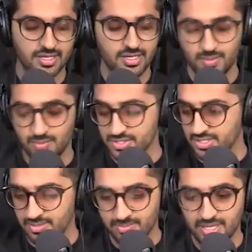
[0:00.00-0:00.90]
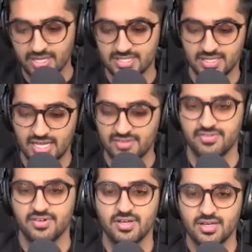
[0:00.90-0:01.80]
it was amazing.
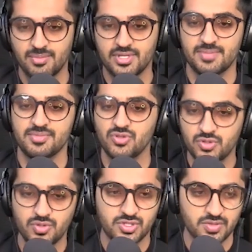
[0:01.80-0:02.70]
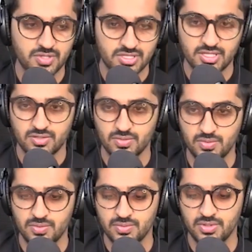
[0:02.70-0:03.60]
I've, because I'm so used to listening to,